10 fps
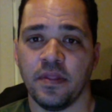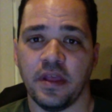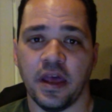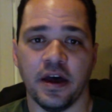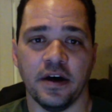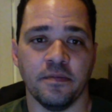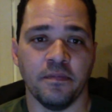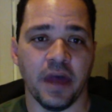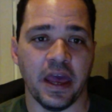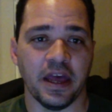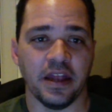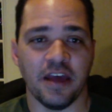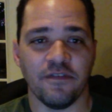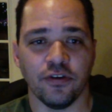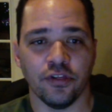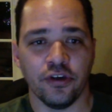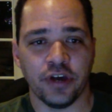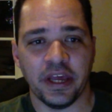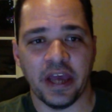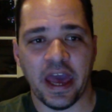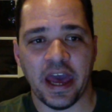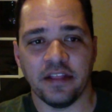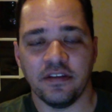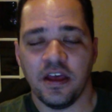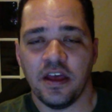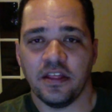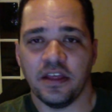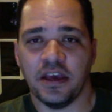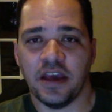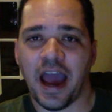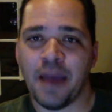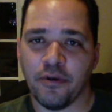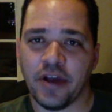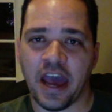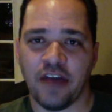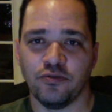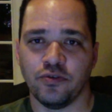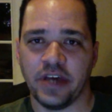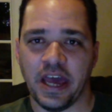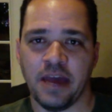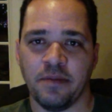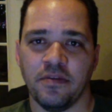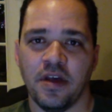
and if you're looking at the hyper casual game,